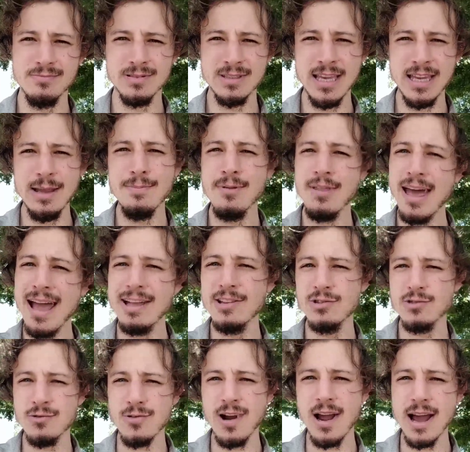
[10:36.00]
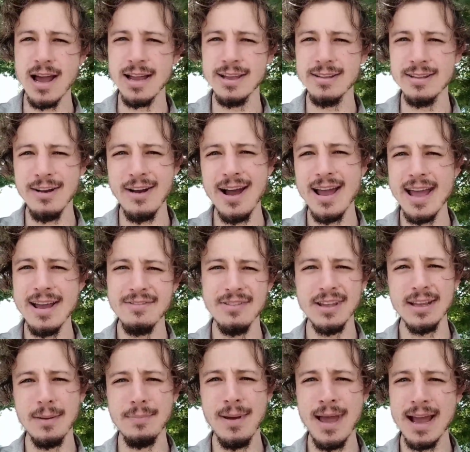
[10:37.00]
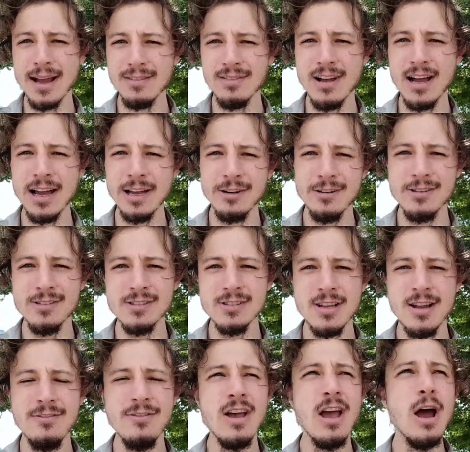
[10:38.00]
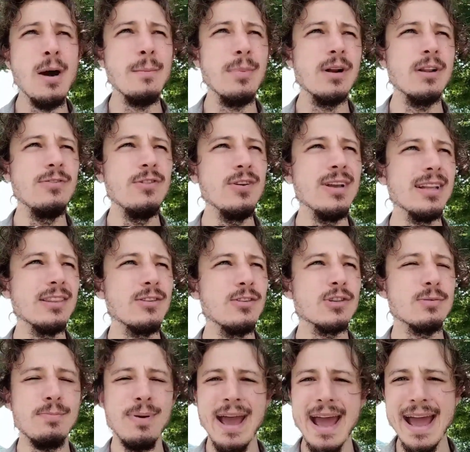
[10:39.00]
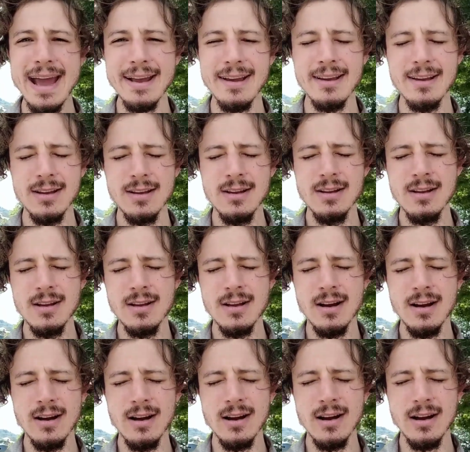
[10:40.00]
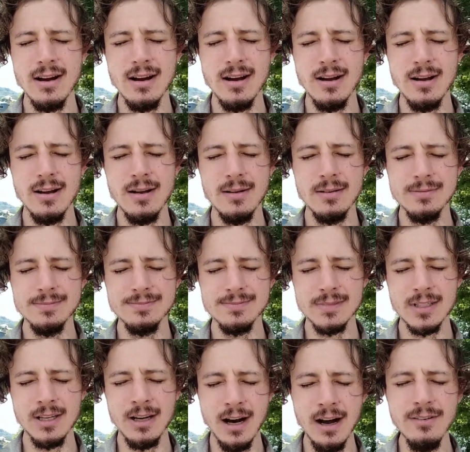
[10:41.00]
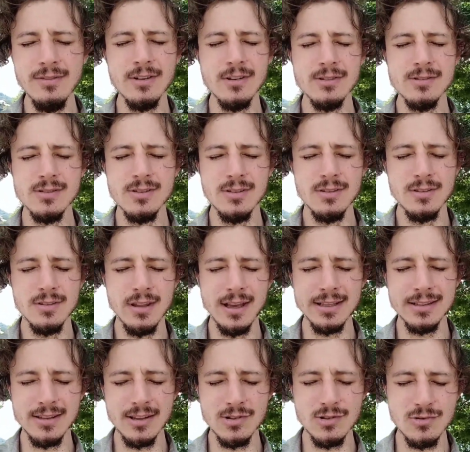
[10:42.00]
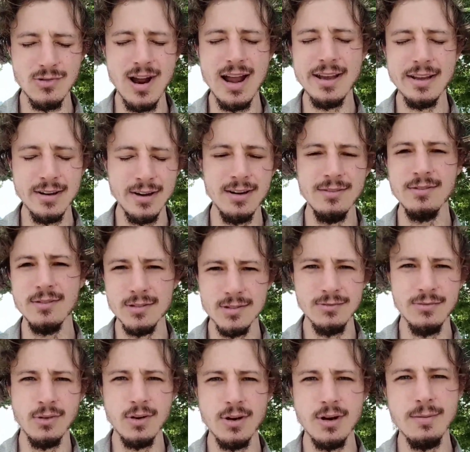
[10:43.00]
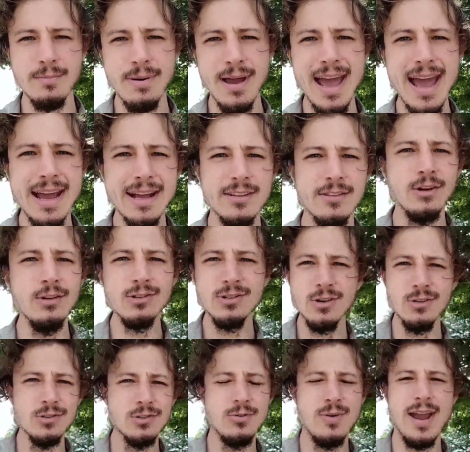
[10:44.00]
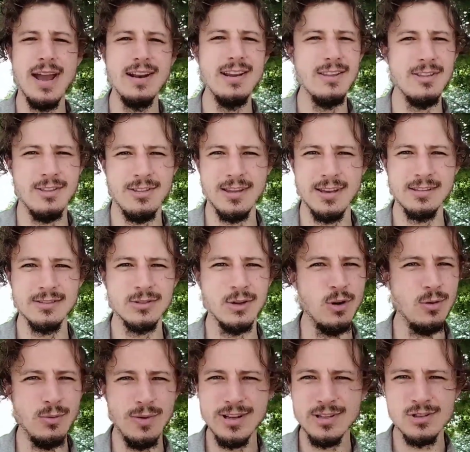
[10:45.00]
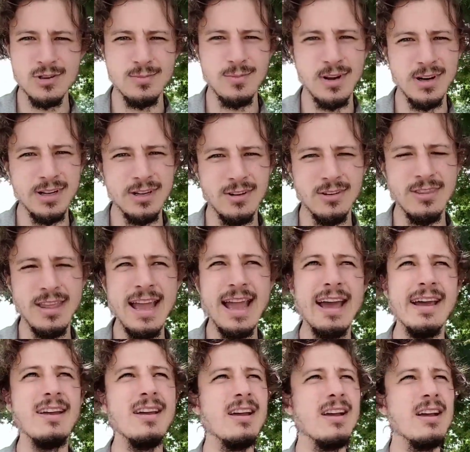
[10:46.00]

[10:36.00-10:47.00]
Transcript: keep that dry. Now I have like a pack liner and stuff, but if you get those pack covers, like the dry covers for your pack, those don't do anything. Don't waste your money on that.